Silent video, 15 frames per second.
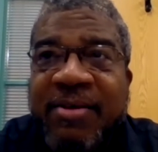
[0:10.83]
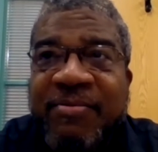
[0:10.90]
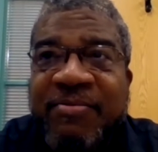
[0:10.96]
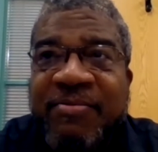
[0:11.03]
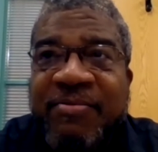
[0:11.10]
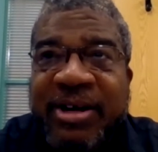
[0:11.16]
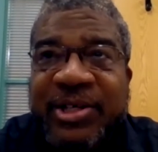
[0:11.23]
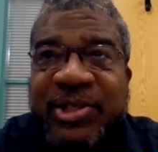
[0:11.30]

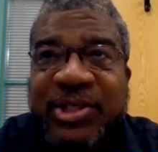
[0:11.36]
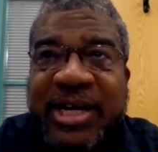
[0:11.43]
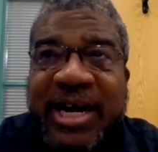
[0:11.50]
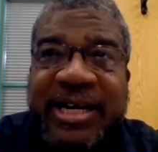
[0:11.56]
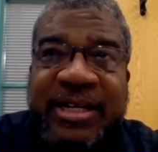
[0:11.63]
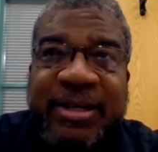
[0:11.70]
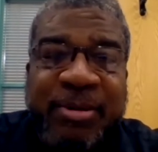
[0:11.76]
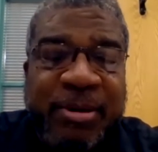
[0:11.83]
Very
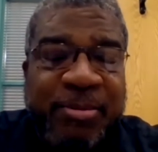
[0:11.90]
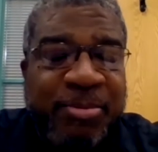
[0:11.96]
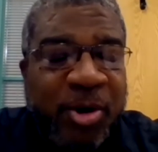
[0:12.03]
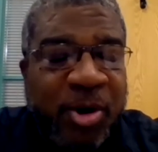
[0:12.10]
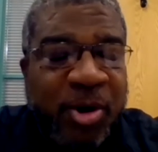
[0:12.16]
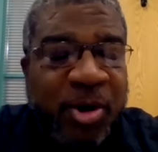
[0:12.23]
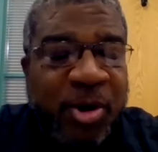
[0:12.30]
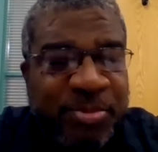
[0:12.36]
excited to be a
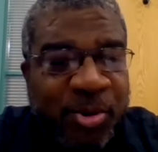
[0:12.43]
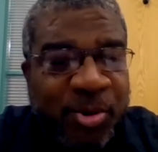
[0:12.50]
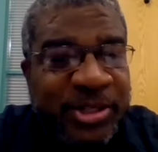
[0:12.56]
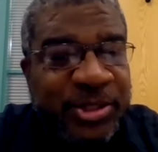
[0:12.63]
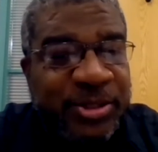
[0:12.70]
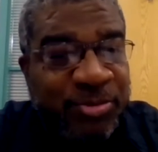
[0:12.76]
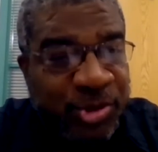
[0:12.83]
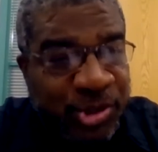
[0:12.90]
part of
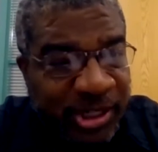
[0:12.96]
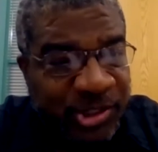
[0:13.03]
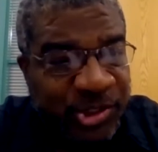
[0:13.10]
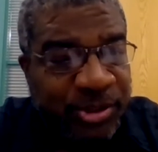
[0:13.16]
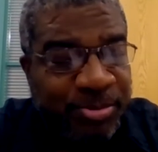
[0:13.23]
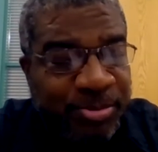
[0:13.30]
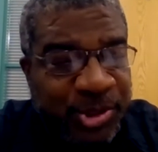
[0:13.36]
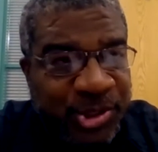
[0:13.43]
Points of
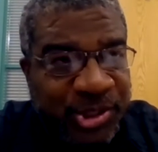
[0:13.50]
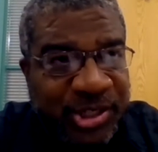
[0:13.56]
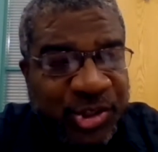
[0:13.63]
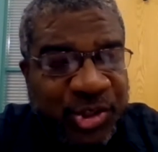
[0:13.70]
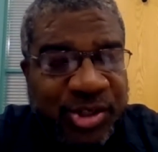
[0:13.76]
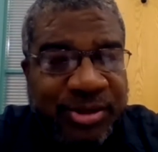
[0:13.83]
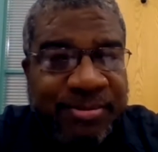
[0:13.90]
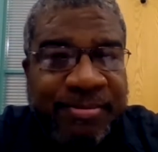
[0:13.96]

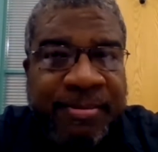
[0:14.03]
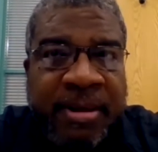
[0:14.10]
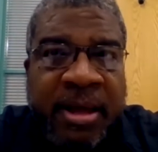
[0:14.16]
Juxtaposition.